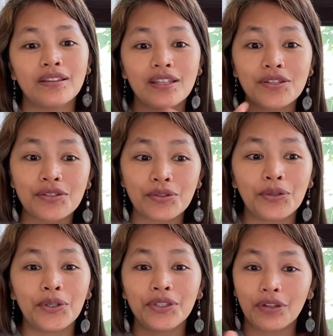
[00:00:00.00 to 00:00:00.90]
the
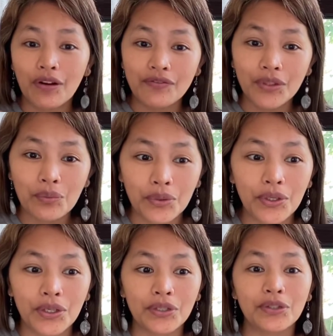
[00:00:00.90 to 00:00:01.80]
sword of the
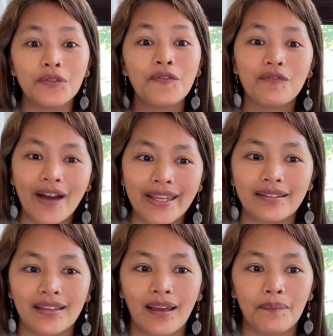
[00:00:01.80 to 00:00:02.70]
word to
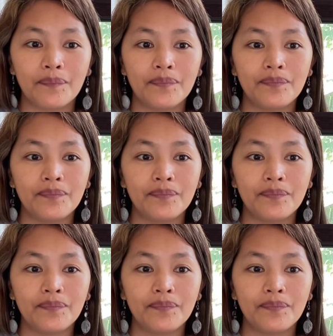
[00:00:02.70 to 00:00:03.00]
fight them.